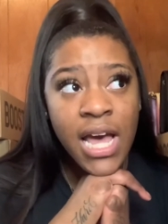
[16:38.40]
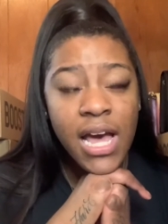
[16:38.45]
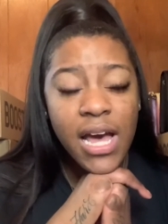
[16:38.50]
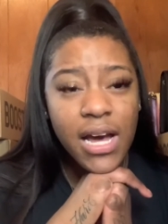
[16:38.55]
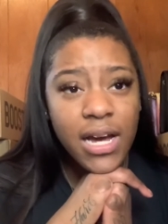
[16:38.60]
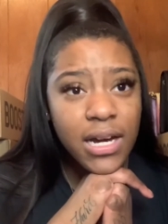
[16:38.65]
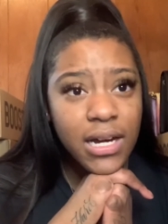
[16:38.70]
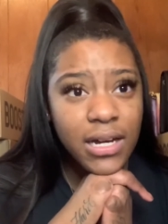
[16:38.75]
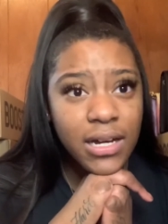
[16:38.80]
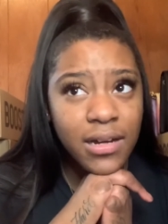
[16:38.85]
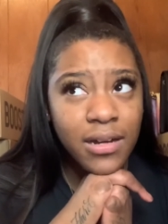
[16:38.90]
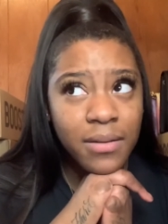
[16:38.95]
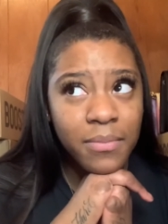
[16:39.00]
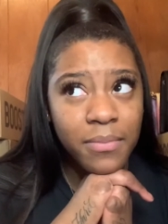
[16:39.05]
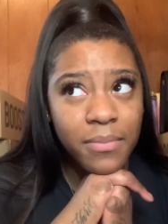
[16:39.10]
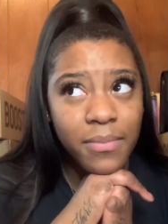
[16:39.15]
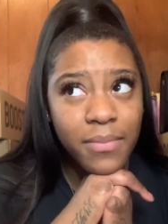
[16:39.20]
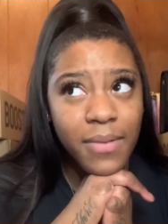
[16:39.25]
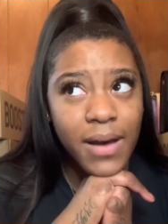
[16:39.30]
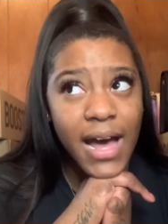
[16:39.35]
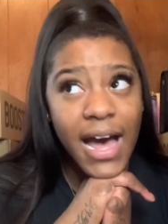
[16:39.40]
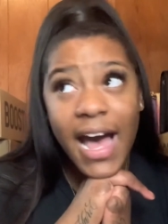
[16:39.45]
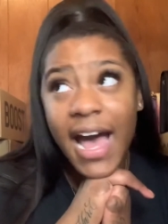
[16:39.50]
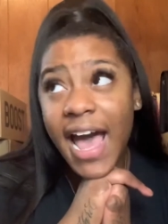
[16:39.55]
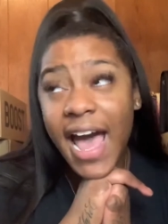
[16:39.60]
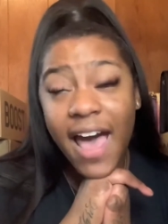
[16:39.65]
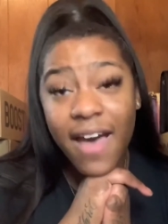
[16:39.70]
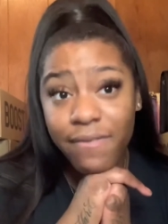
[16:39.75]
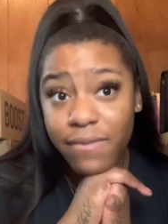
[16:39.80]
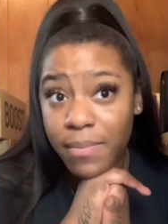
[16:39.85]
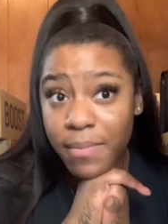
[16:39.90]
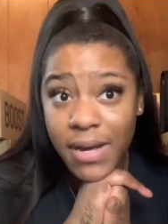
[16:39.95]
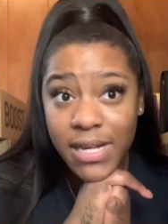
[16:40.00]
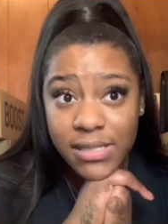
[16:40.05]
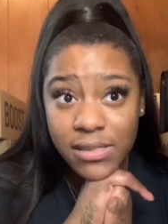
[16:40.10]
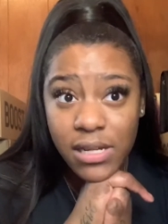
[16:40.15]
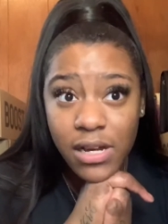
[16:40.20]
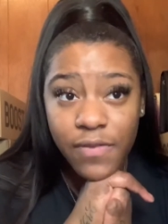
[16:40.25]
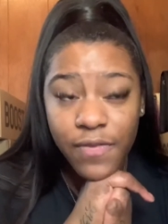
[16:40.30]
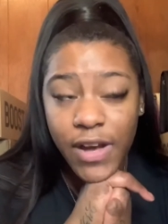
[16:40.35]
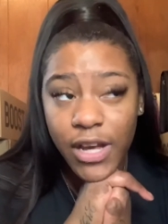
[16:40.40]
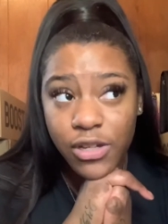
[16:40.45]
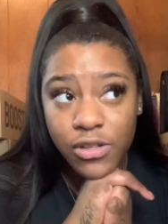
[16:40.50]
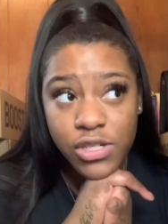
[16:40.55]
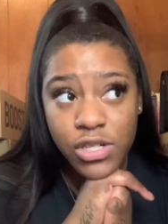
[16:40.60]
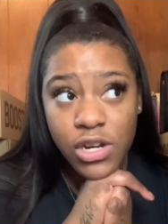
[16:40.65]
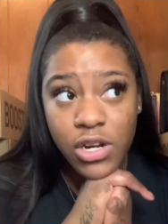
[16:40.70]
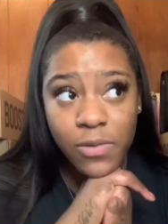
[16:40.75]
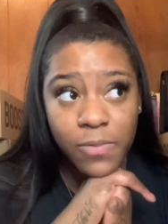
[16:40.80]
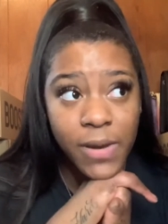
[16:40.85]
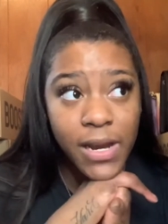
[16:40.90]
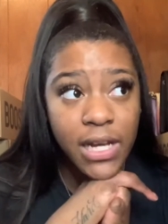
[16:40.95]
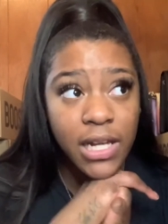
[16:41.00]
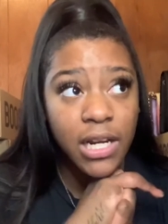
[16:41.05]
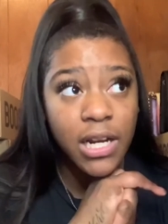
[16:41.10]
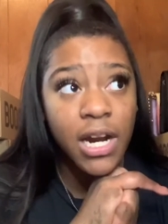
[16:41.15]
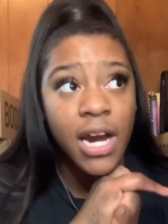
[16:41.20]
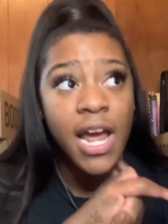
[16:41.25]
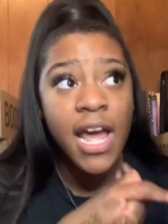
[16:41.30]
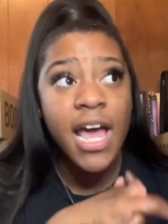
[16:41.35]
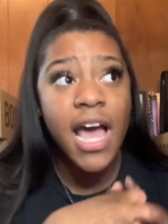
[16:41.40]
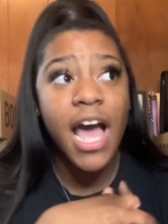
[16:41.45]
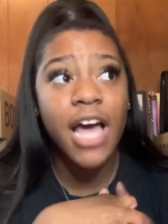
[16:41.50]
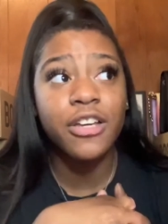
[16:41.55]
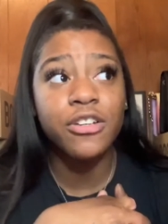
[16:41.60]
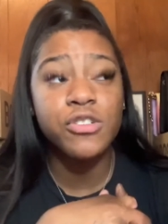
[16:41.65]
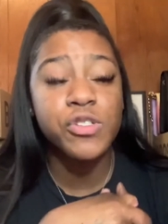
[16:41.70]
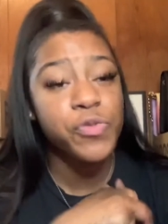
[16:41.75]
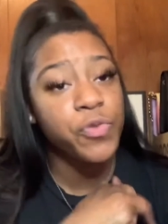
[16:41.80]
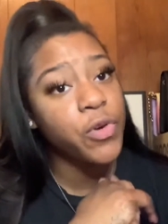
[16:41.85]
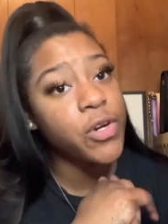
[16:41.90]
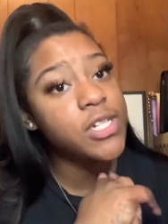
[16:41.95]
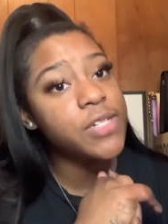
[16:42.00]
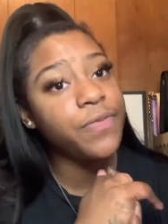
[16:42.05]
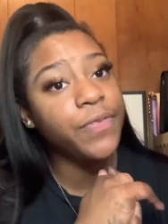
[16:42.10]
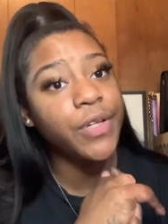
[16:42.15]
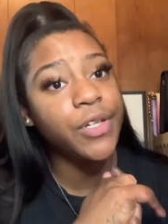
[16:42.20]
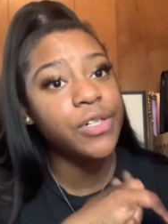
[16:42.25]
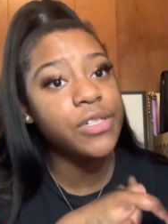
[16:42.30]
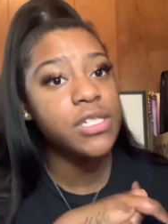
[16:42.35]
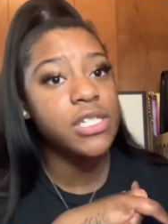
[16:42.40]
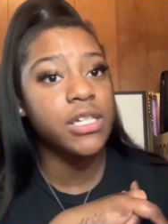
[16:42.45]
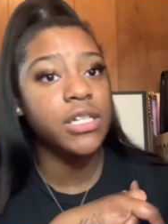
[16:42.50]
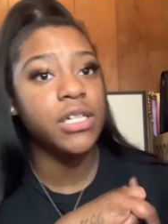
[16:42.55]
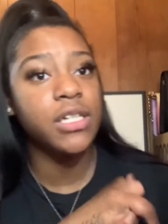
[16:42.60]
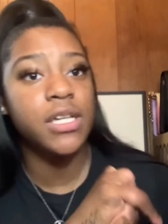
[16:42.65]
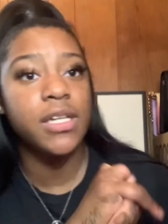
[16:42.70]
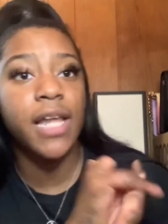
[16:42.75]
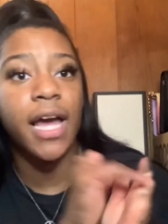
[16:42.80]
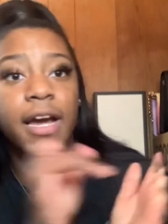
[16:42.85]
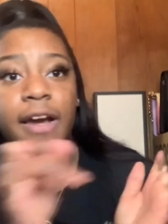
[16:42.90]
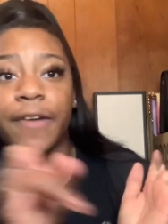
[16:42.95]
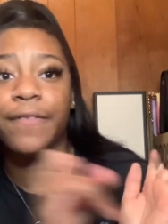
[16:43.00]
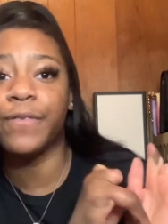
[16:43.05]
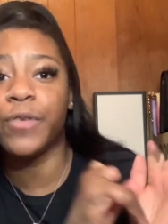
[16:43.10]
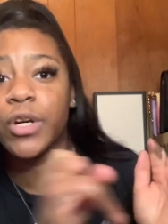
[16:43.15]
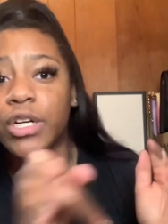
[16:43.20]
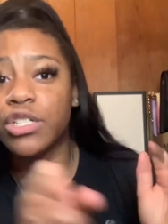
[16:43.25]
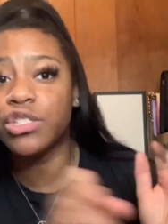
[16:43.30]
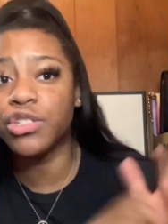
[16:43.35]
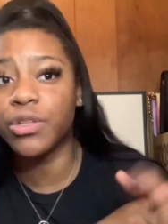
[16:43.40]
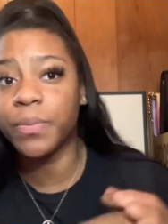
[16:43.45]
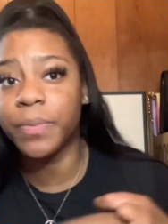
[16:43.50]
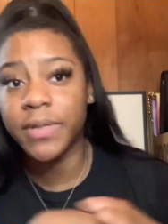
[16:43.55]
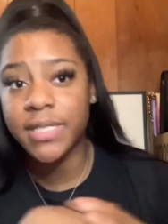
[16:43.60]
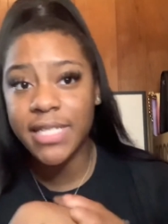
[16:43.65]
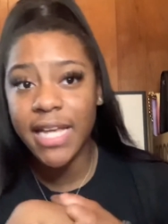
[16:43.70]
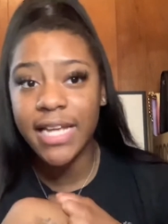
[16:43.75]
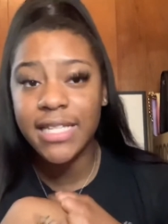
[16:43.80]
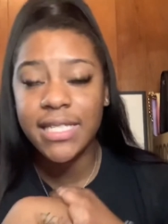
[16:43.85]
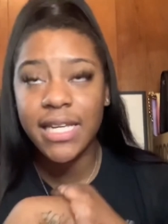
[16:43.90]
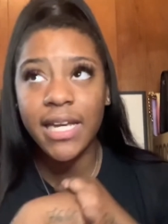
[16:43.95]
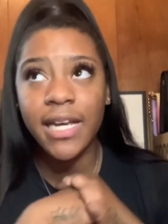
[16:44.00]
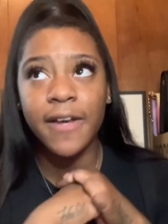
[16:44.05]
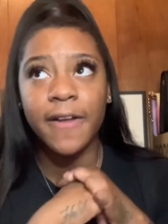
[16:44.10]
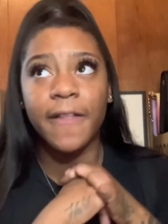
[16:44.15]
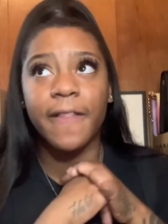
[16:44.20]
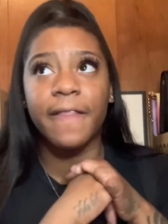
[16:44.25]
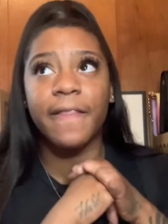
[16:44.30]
Um, I have it myself. I use it on a regular. I use Force Field to like a for a shoe protected.